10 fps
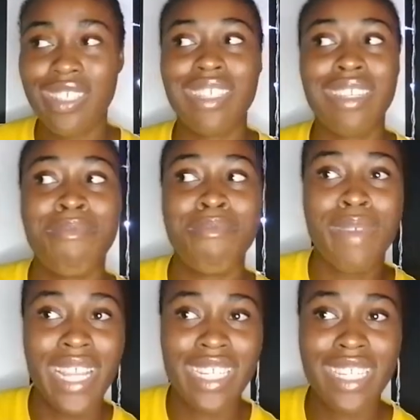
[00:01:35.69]
Just
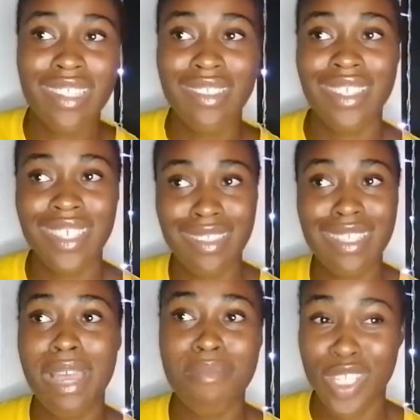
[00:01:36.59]
imagine the
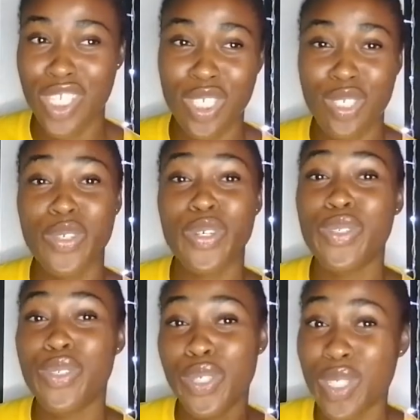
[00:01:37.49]
damages
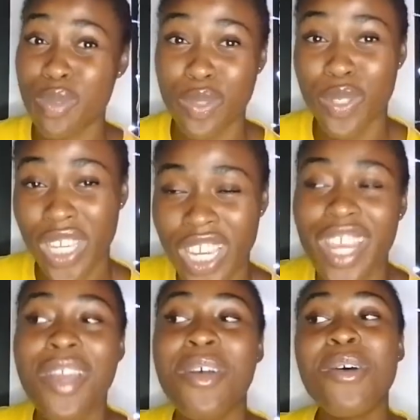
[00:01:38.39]
you're doing on your
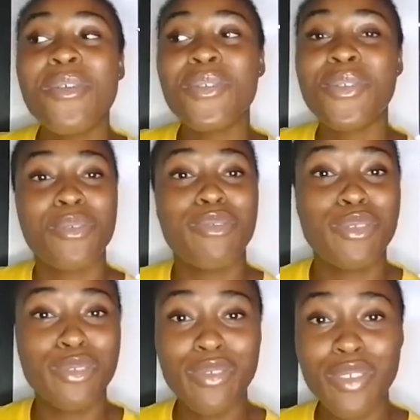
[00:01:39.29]
hair. So
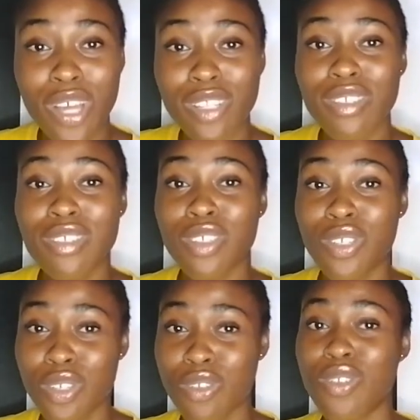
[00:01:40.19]
do not
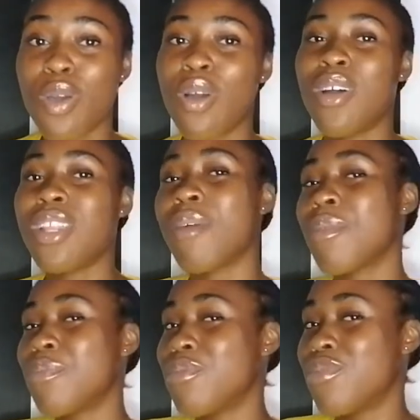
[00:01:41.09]
use
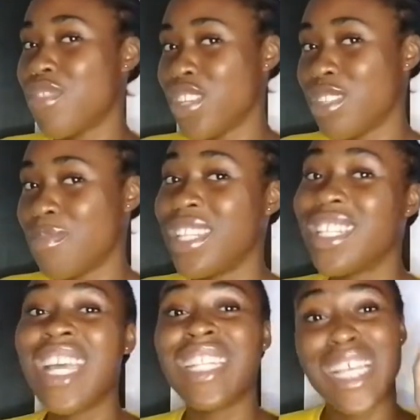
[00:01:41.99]
other people's
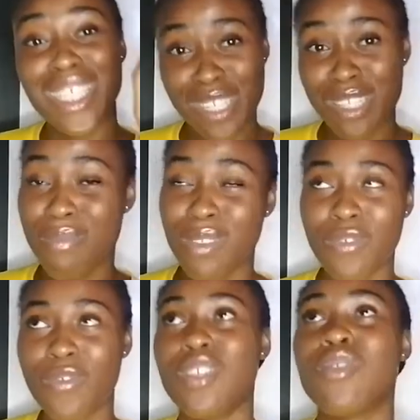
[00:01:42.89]
regimen. That's going to be
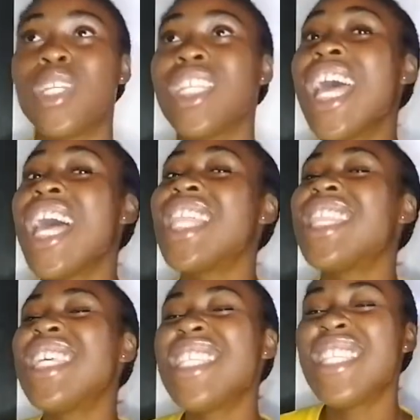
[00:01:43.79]
the first one.
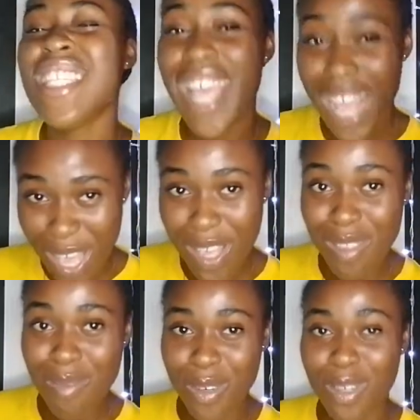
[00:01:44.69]
The
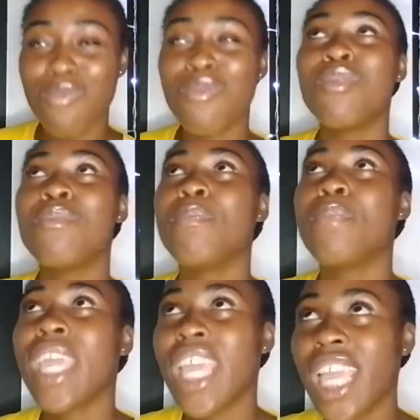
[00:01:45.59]
second one will
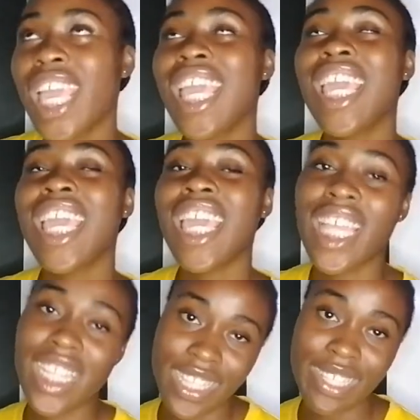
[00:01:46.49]
be
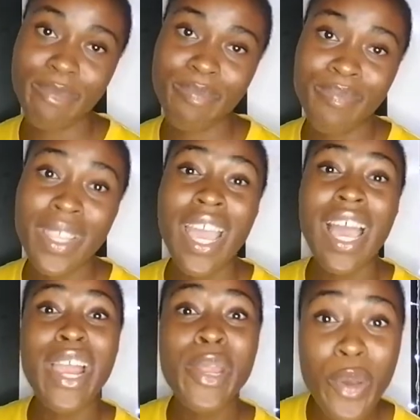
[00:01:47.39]
heat.
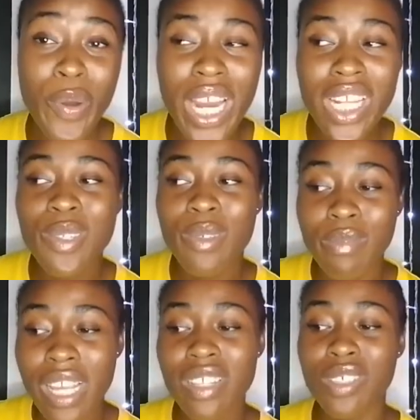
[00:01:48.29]
I know, right?
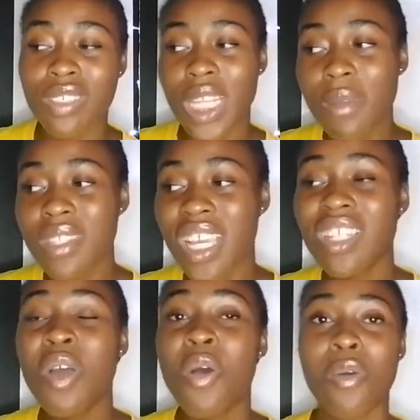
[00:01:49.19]
Sometimes you're
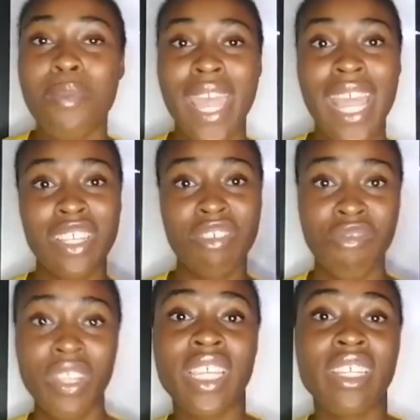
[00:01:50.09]
tempted, oh, my hair
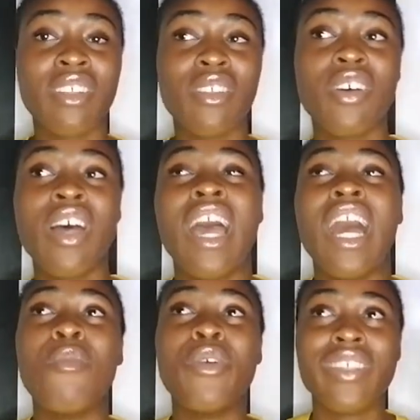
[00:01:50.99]
is shrinking a lot,
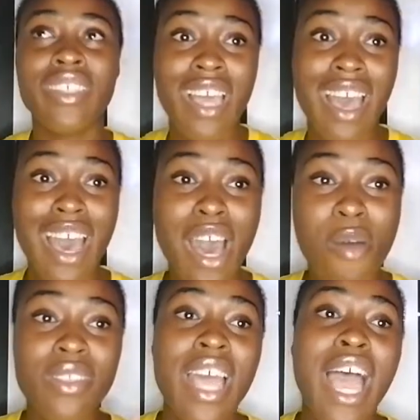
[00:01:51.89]
I want it
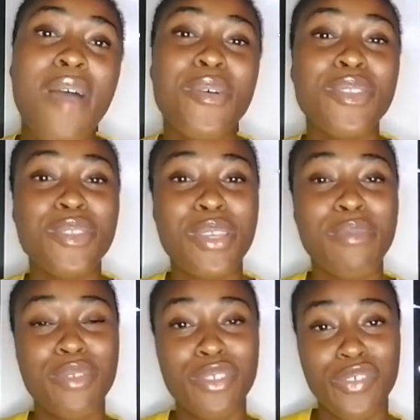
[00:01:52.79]
out, I want to do
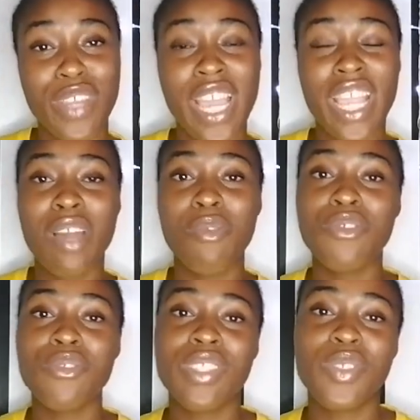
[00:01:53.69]
a blow dry, I
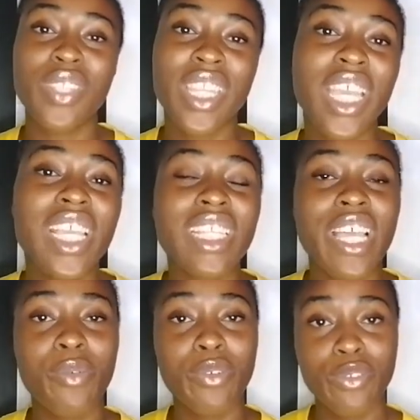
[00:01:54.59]
want to do
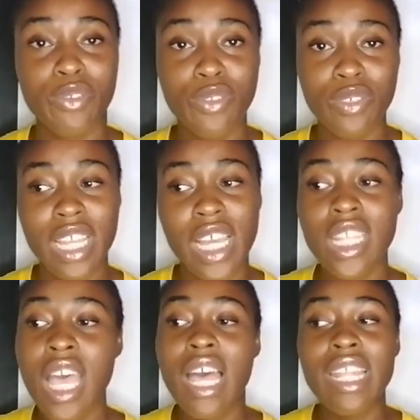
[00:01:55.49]
this, I want to do that.